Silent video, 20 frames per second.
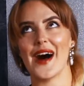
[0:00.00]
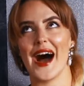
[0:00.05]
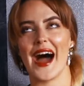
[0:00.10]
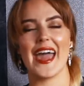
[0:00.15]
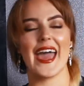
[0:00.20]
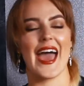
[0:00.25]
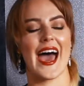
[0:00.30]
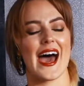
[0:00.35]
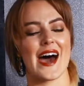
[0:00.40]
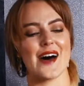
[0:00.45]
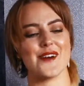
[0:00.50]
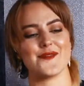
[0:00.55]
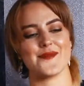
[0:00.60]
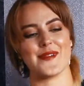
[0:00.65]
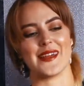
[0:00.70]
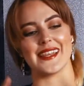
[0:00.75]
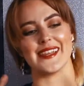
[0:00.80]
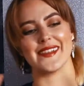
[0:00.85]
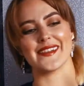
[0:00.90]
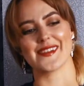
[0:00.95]
I have
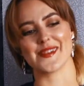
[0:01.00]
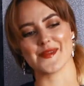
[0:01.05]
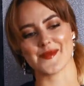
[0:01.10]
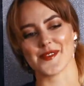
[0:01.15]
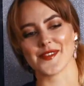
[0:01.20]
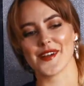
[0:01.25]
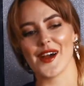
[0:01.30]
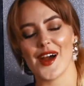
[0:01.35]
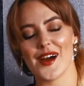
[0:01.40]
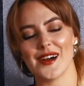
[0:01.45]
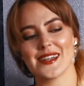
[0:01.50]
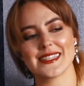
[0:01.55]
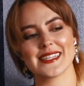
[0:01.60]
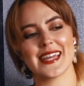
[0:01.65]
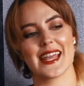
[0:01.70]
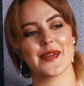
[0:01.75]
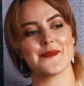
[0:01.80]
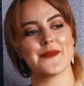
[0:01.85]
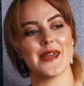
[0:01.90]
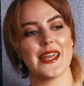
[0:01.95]
my little group of girls
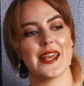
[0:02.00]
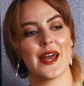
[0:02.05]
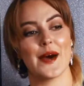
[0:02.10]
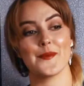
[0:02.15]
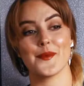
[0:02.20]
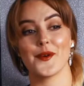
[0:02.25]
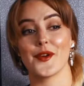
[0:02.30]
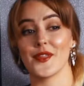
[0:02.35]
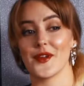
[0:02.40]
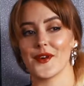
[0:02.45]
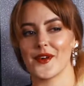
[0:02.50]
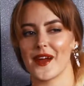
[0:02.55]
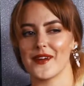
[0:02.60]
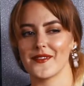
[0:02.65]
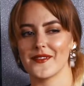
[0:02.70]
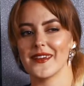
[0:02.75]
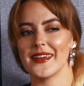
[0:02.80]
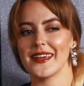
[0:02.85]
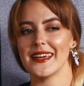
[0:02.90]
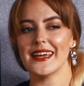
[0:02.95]
that I meet up with or
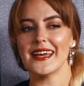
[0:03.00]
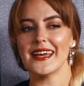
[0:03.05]
I've,